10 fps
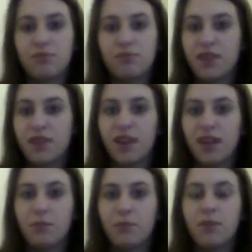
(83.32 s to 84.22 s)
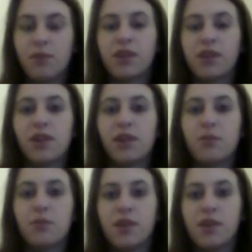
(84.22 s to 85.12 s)
rhythm, we're
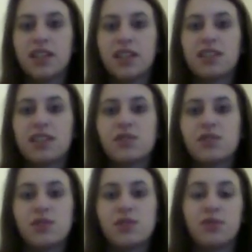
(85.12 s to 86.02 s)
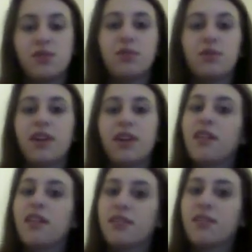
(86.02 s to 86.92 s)
going 1, 2,
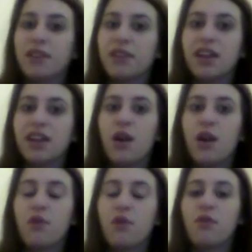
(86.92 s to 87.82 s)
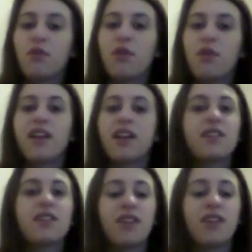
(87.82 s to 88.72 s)
3, 4.
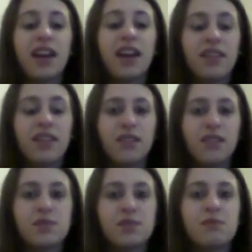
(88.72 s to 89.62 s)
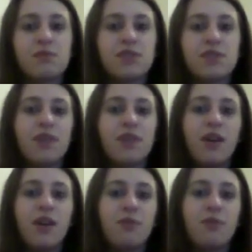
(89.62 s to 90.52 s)
For our eighth notes, we would do
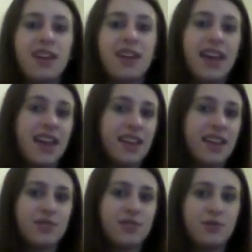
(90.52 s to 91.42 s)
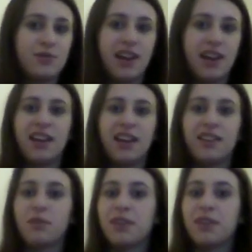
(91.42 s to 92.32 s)
1 and 2
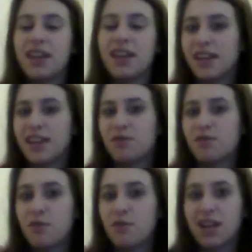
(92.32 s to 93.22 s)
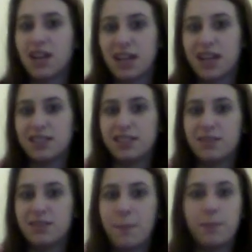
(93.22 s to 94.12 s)
and 3 and 4 and.
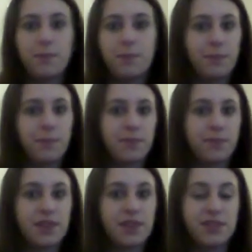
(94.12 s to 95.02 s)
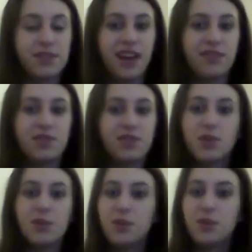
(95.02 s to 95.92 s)
So you'd have
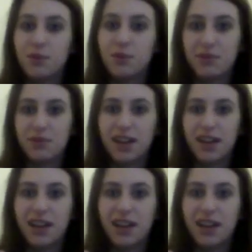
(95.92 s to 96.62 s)
2